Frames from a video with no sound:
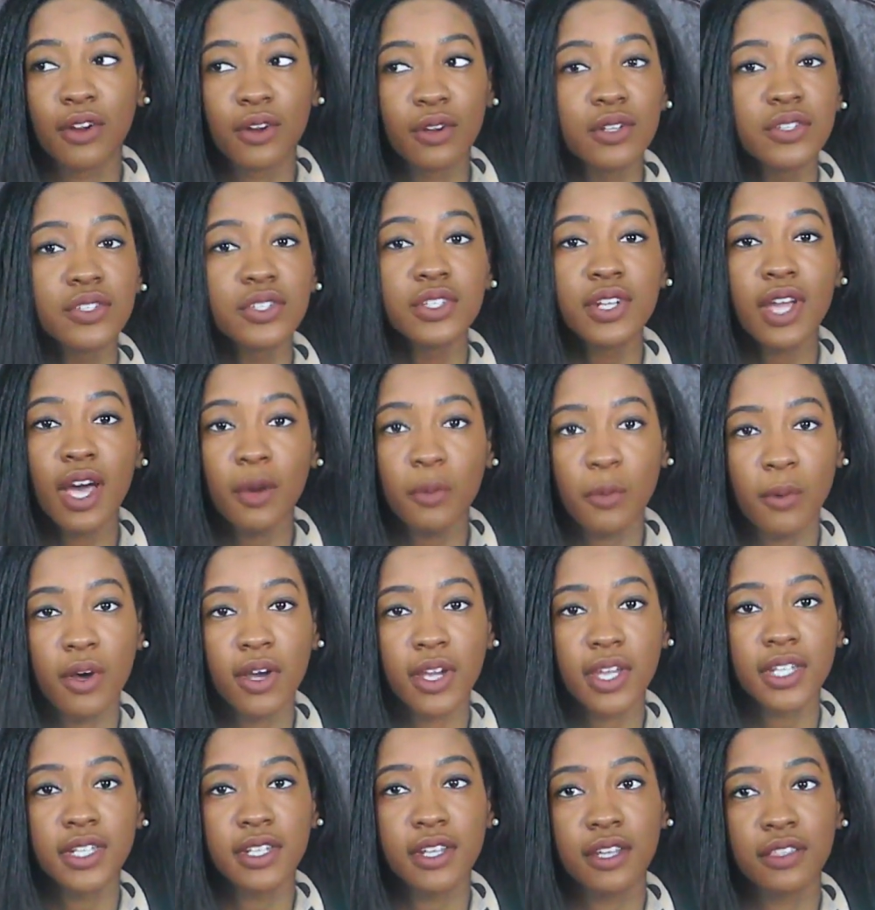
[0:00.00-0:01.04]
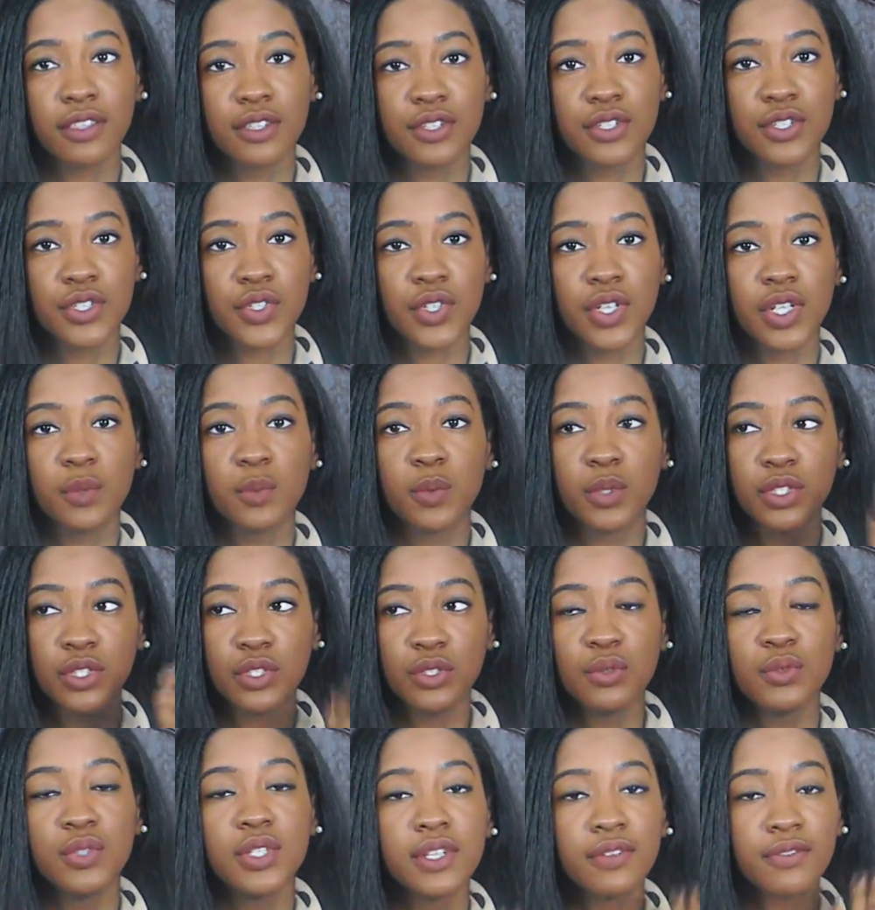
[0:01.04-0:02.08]
girls are not walking down the street with
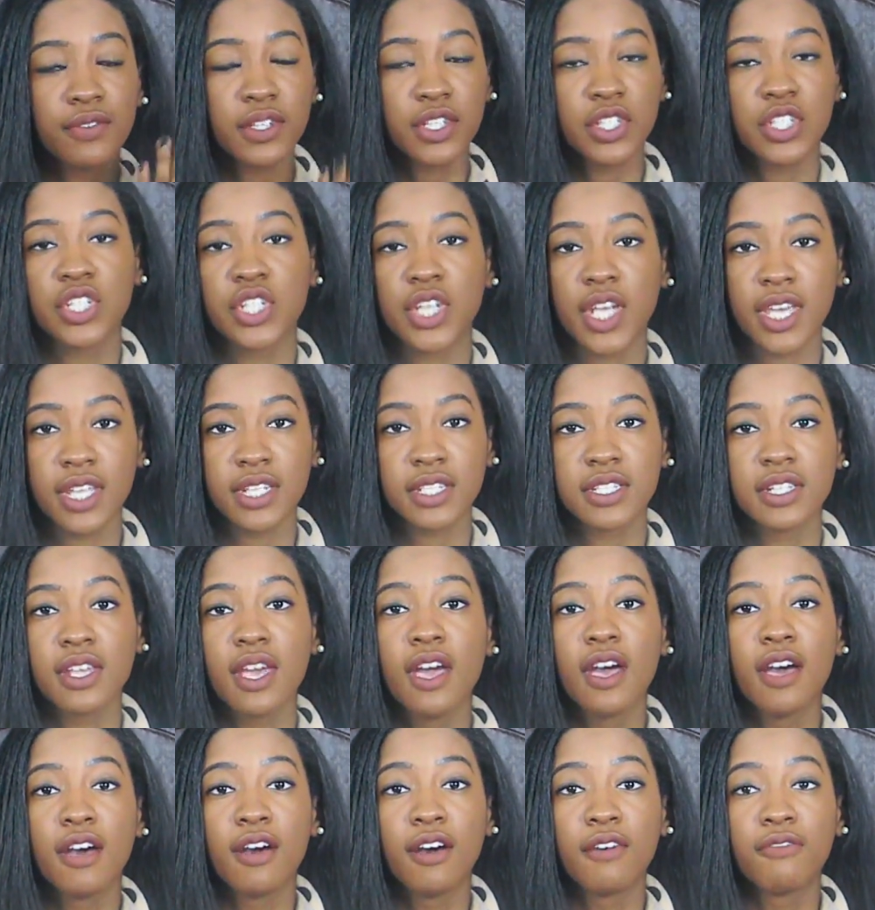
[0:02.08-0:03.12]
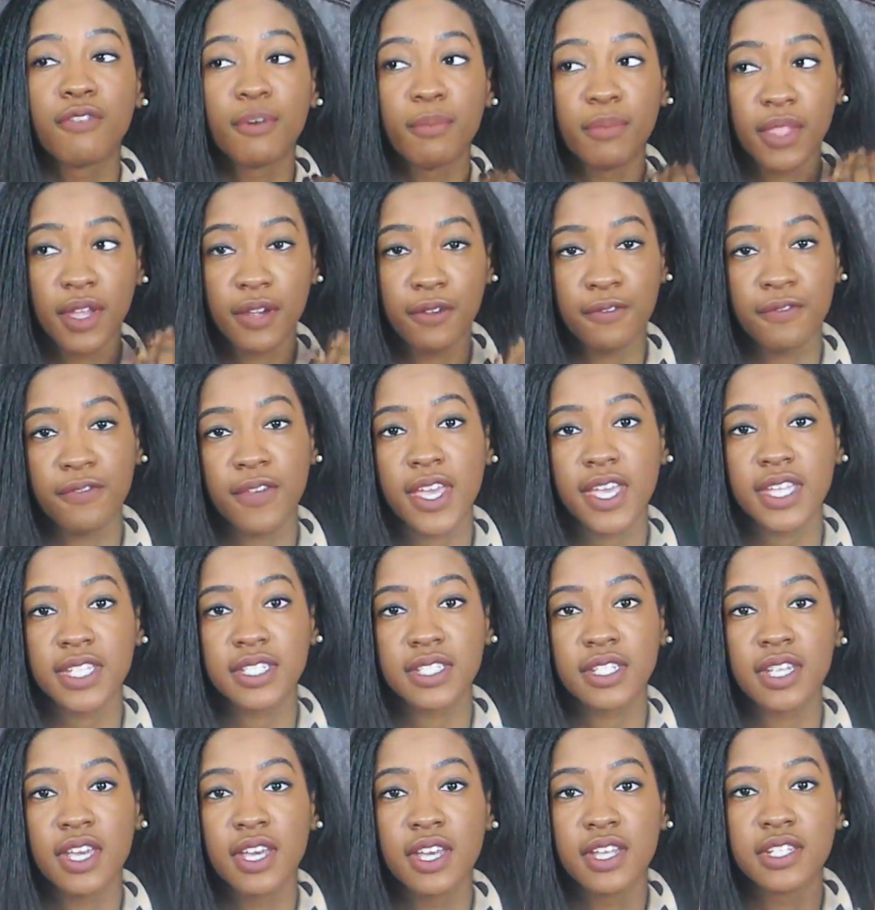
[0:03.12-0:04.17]
two different shades from their
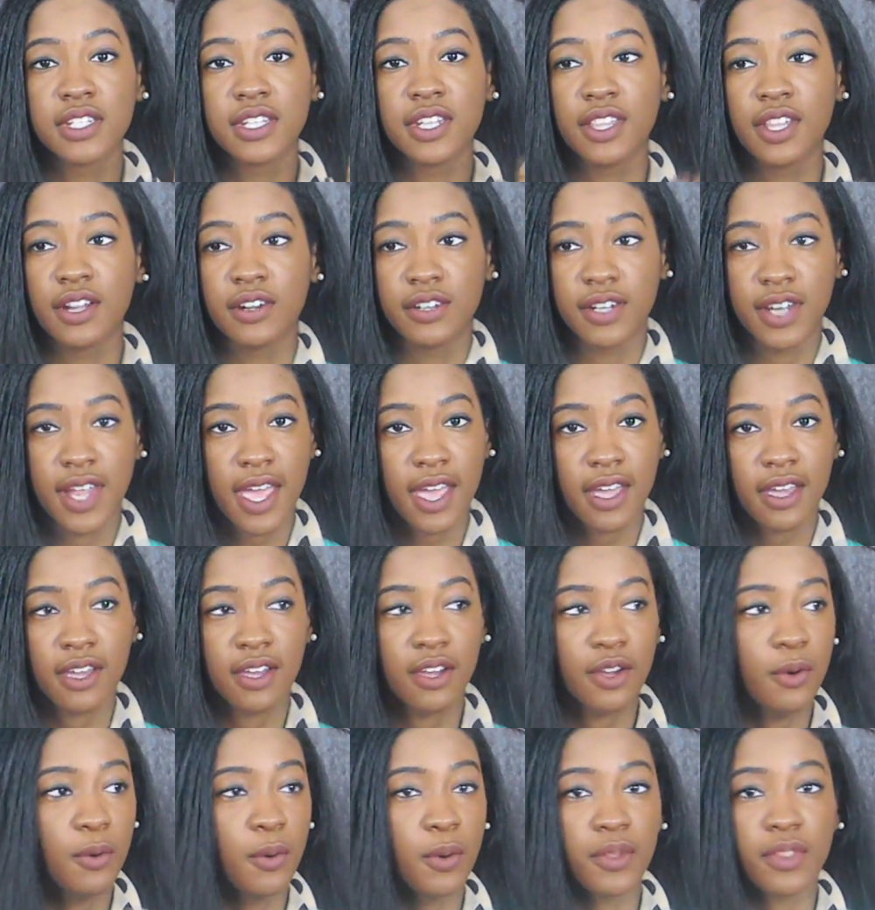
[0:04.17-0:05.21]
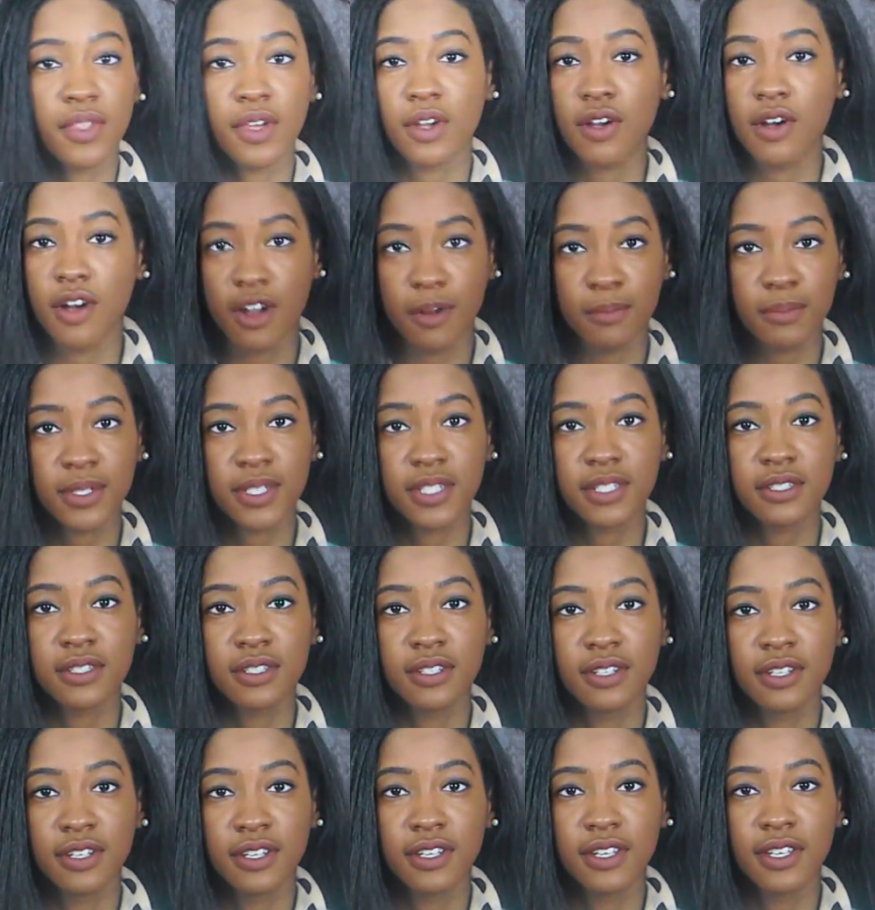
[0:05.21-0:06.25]
face to their neck or their
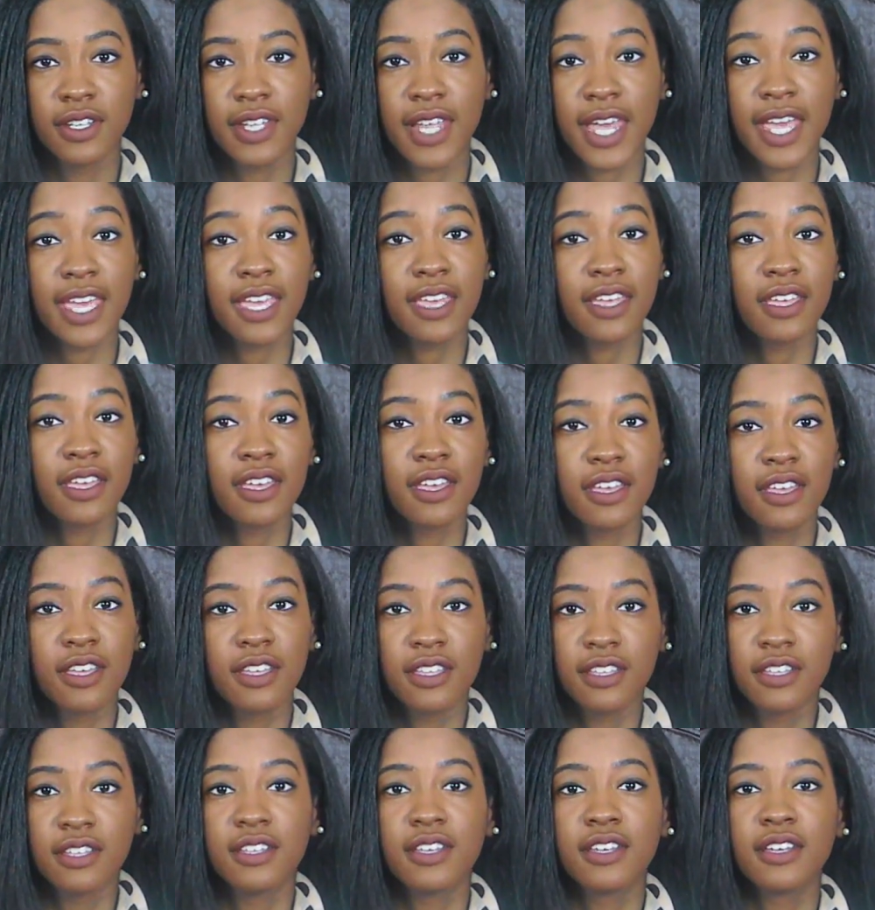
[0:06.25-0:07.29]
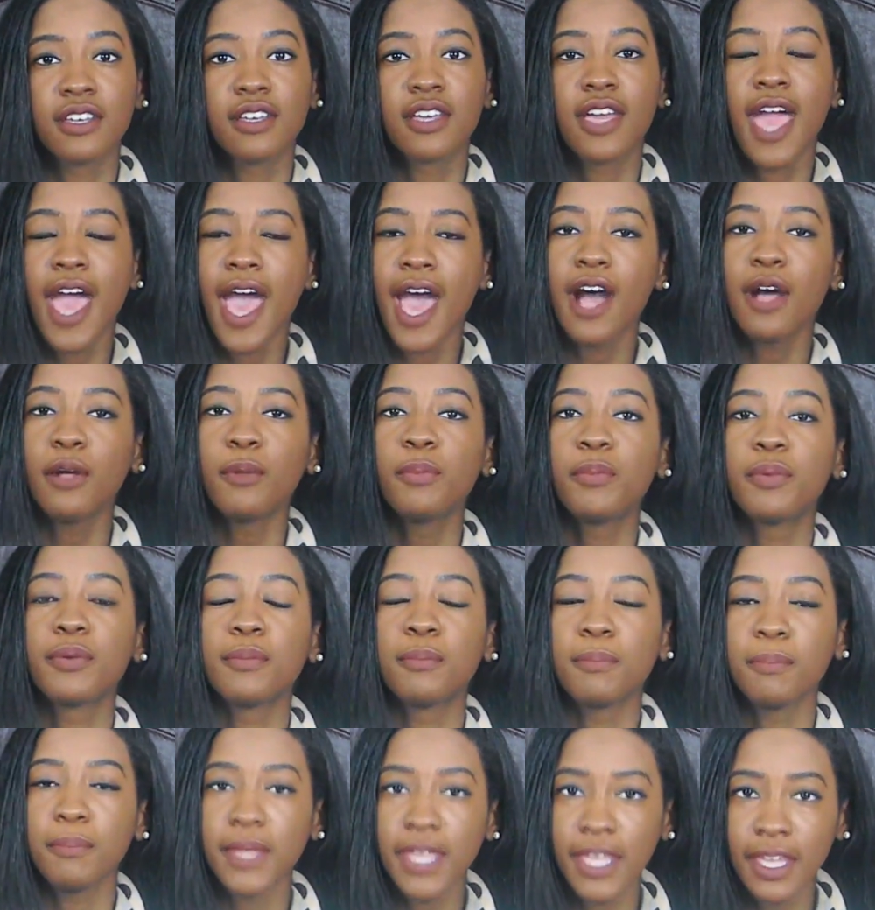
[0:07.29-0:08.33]
arms. Like, help
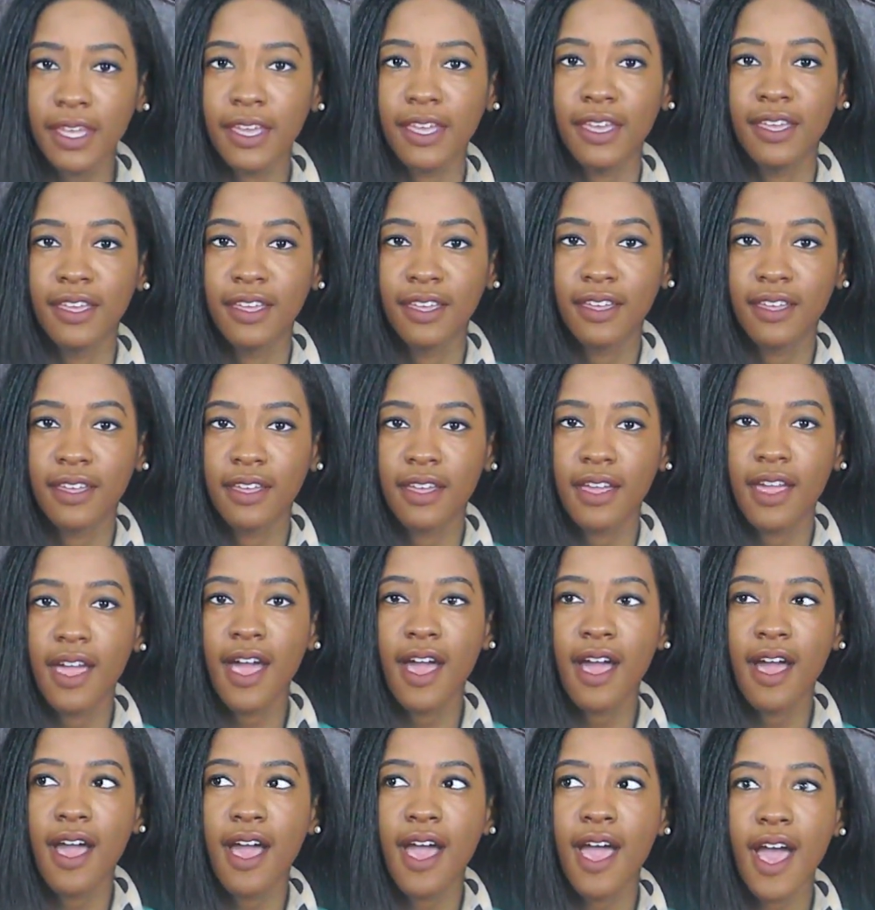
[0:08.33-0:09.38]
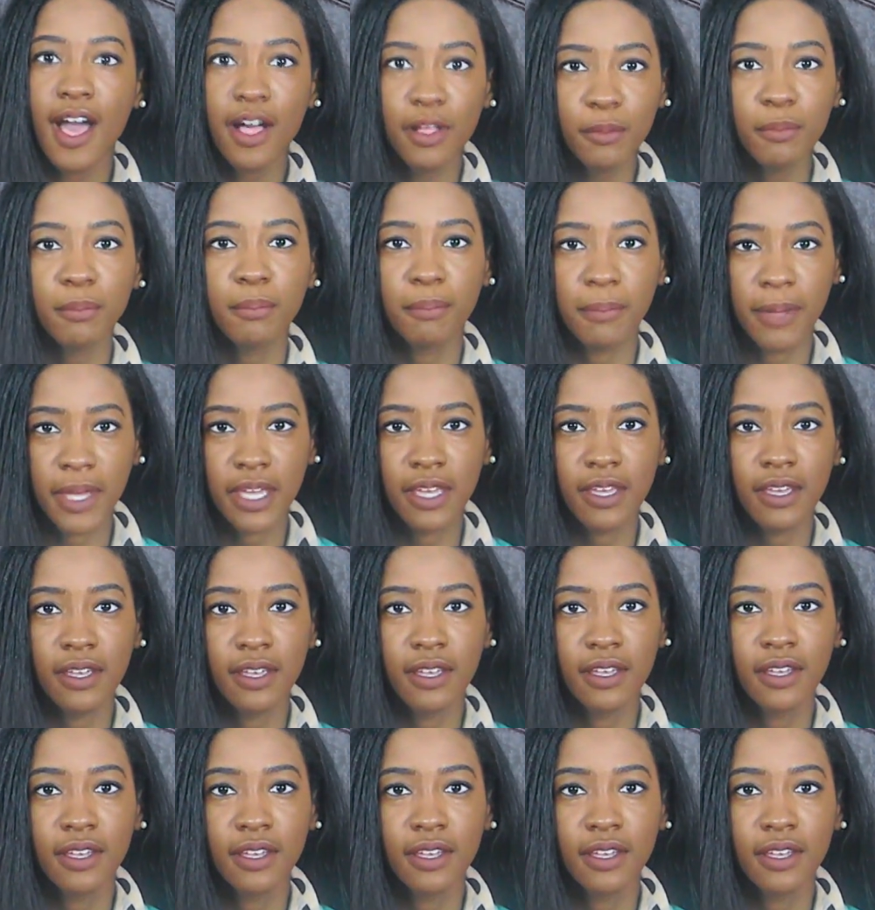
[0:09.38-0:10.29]
me. Help me.